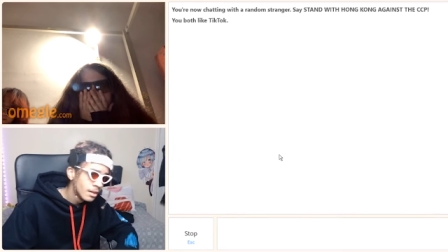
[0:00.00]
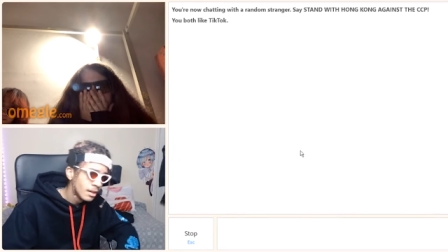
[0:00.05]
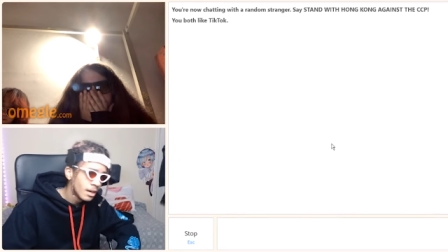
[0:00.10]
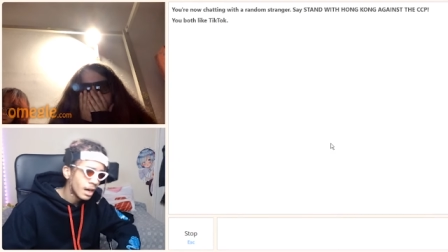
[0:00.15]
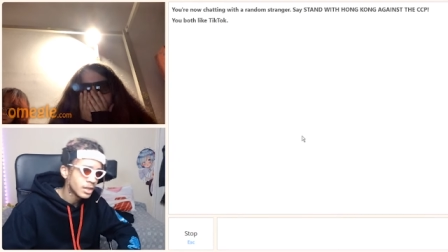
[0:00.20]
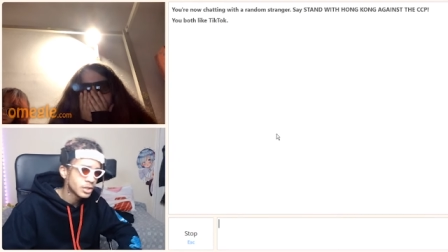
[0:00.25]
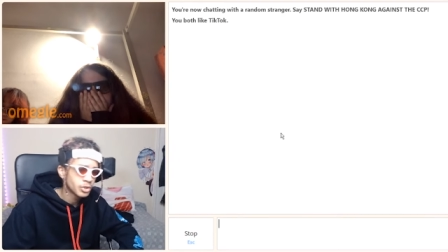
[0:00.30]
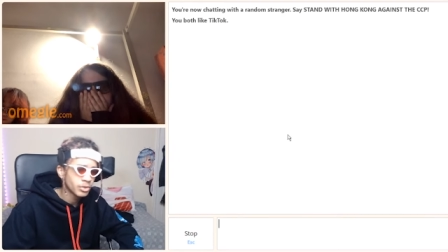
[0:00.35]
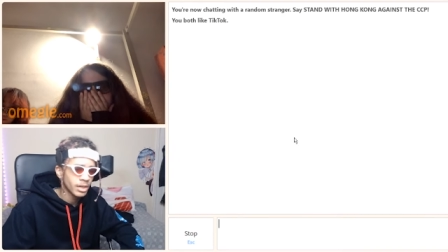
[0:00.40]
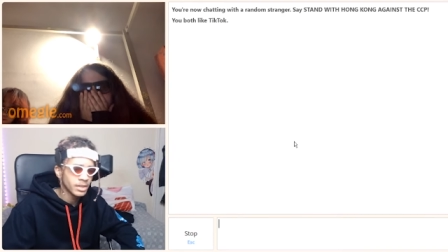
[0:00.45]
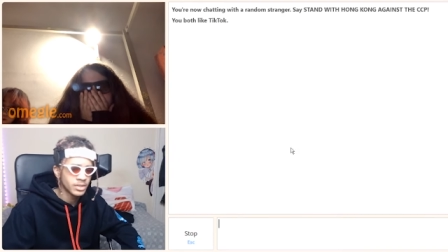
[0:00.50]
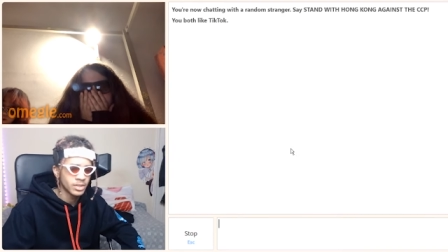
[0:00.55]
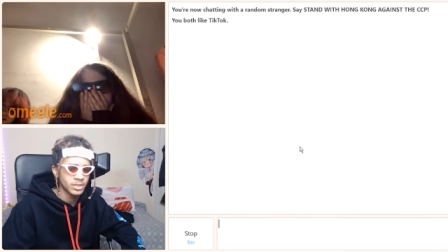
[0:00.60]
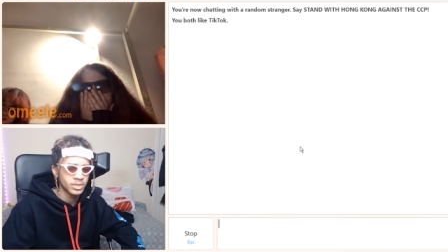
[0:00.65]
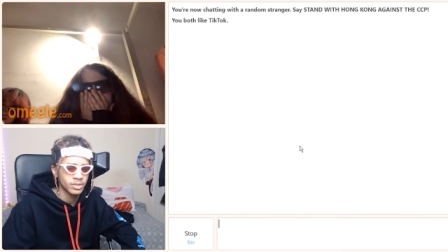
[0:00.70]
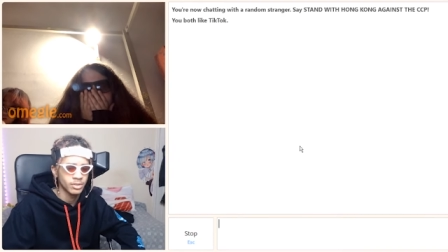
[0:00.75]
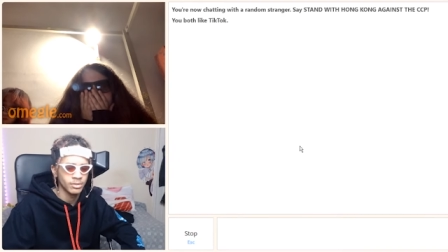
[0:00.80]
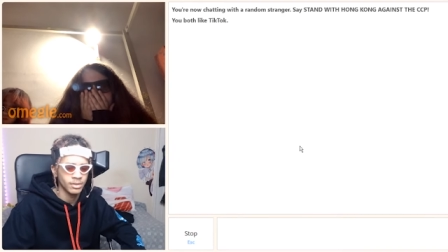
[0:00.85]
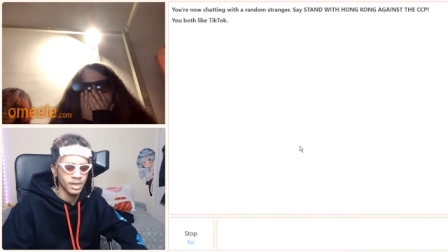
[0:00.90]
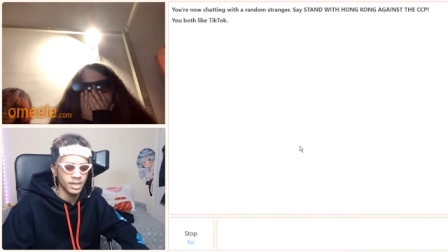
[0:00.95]
I tried to
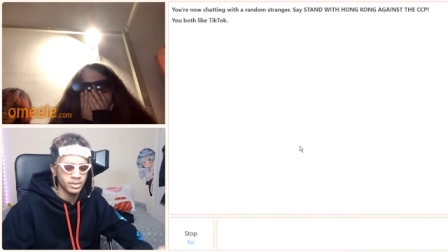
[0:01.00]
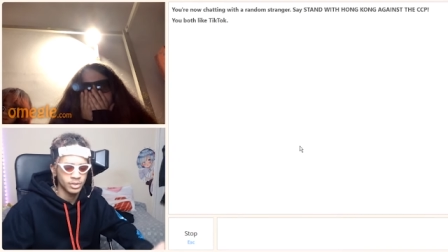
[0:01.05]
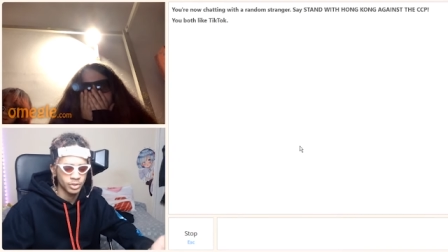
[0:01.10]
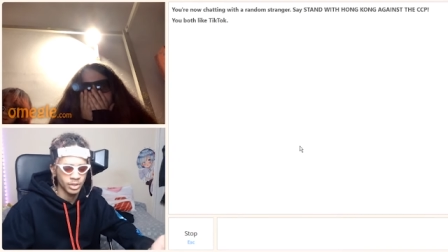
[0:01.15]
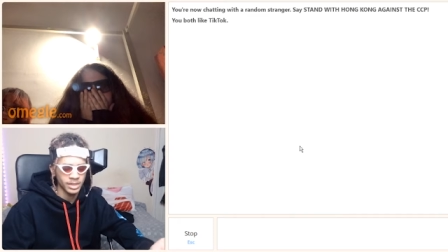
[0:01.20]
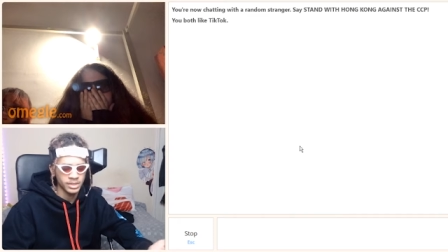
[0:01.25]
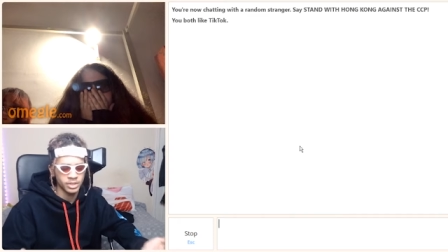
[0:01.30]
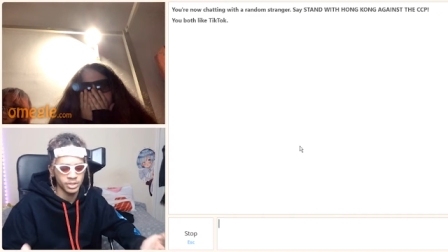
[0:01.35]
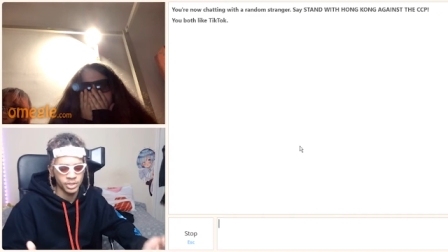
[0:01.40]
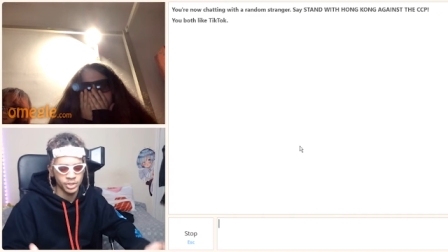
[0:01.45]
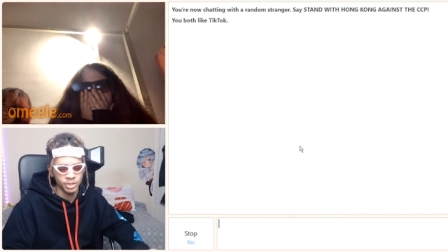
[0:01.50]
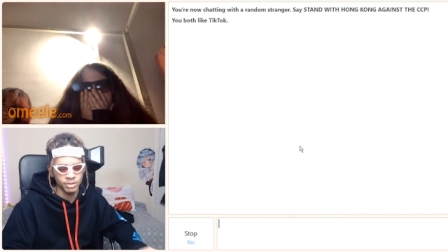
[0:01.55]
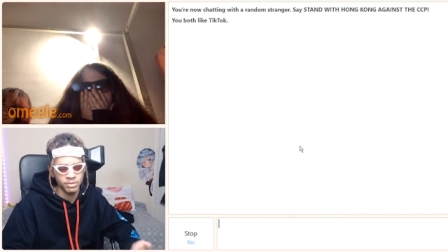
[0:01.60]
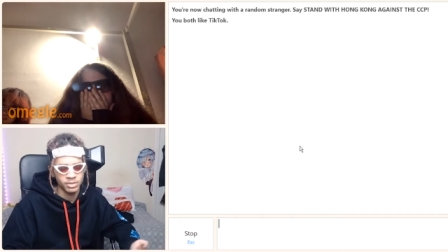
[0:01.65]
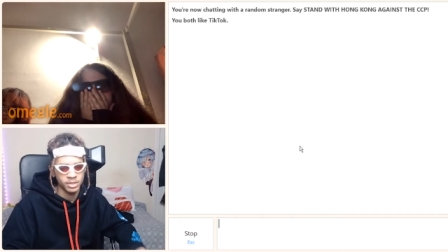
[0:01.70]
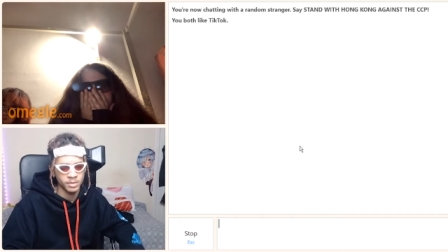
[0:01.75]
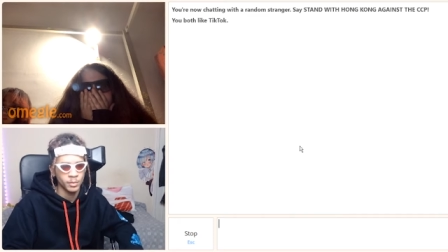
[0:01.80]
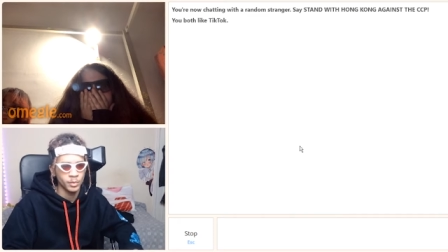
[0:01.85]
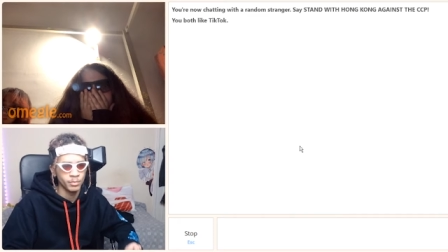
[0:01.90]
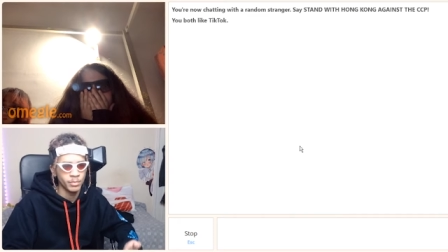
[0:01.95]
so I tried to show
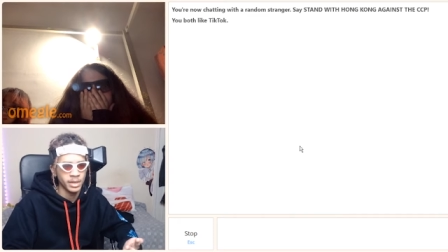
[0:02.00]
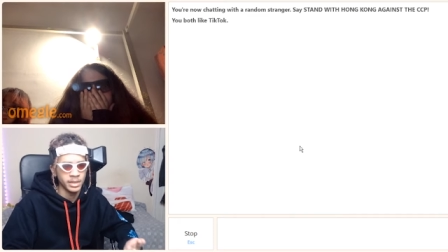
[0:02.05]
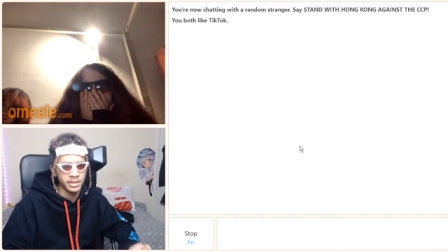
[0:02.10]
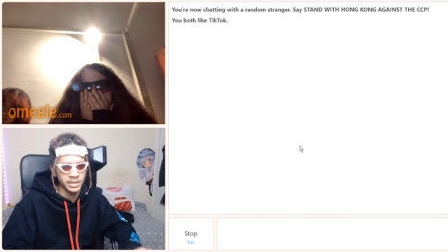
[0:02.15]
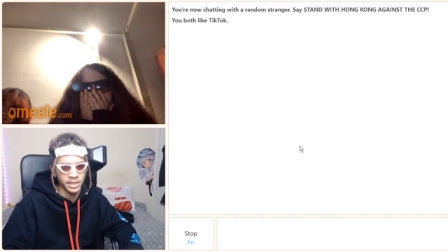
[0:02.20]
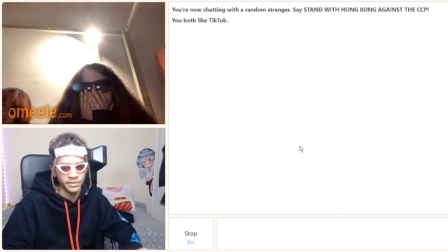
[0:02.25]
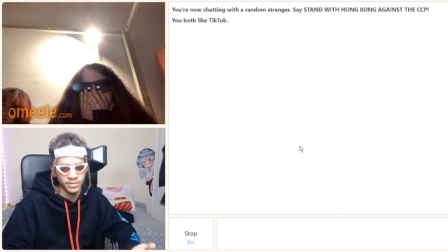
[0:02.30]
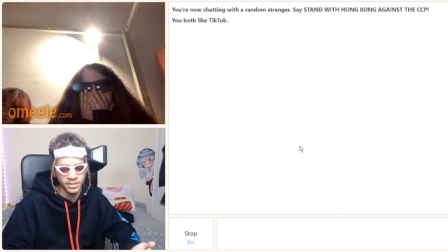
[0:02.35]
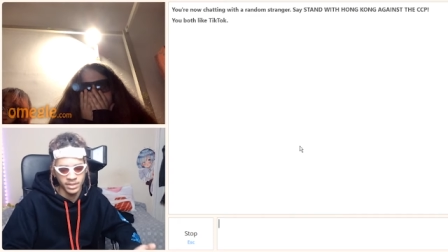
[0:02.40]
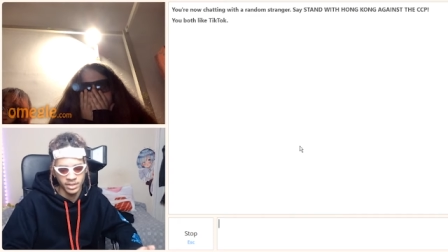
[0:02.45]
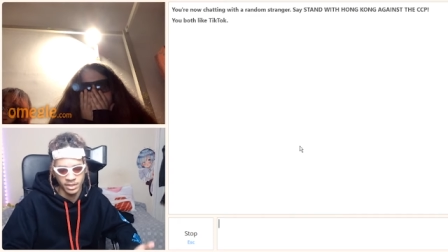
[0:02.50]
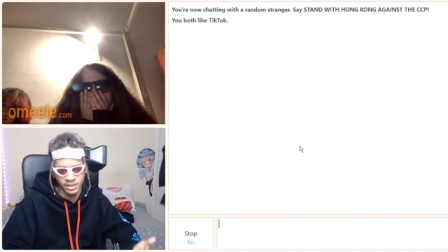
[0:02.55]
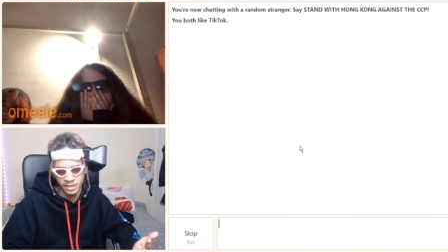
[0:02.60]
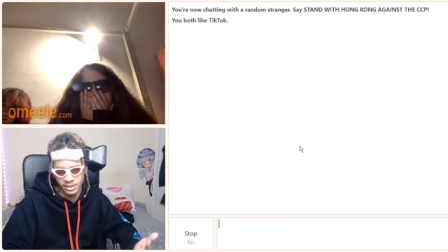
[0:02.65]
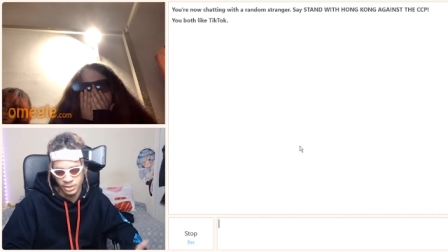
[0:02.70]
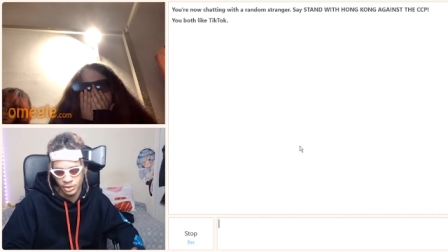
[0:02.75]
someone my Devon Nugget